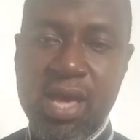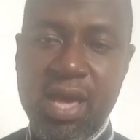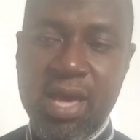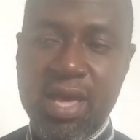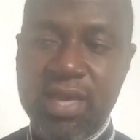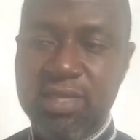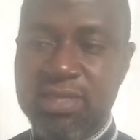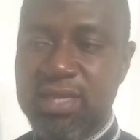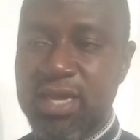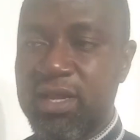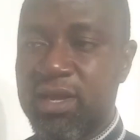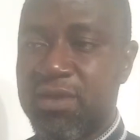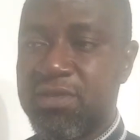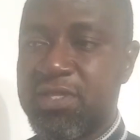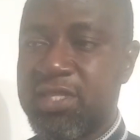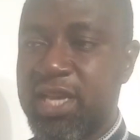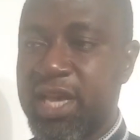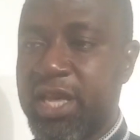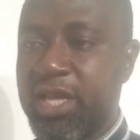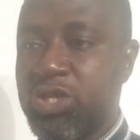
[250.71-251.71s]
Instead
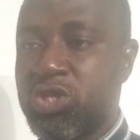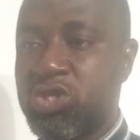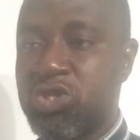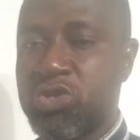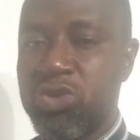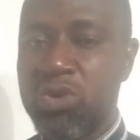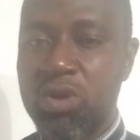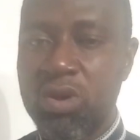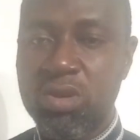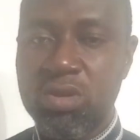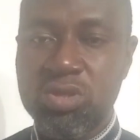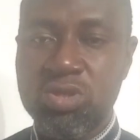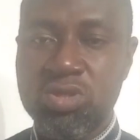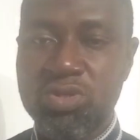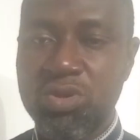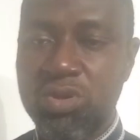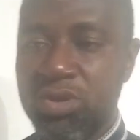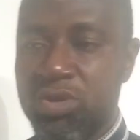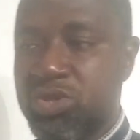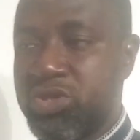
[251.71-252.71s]
of saying tung,
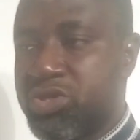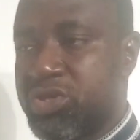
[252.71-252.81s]
tung,